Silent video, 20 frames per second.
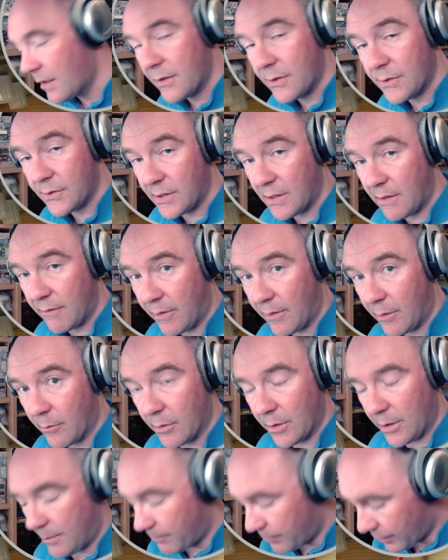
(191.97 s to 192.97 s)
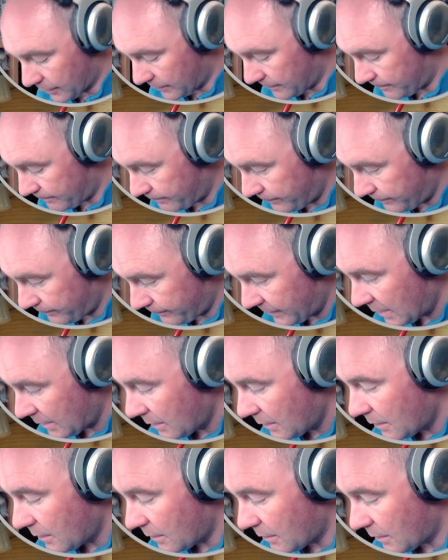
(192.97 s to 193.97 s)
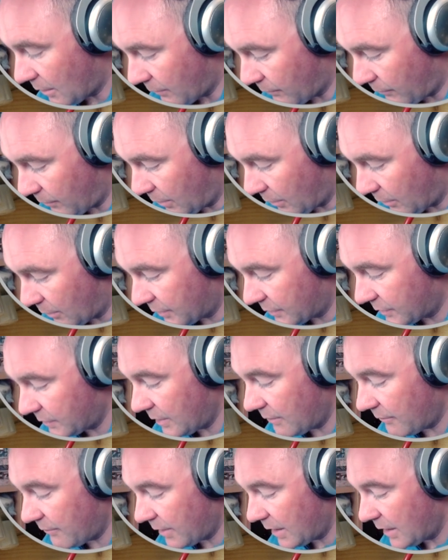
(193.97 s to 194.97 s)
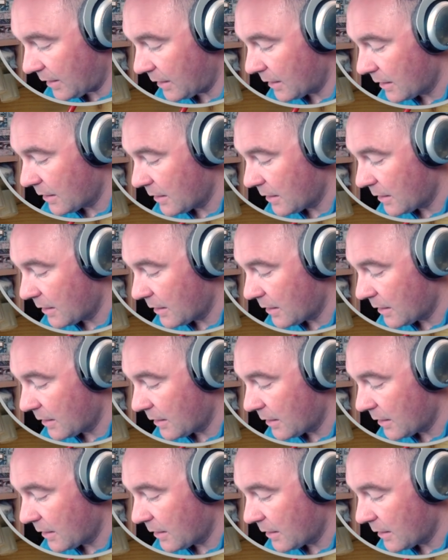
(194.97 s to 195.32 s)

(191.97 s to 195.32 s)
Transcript: CV1 input. Now if we look at the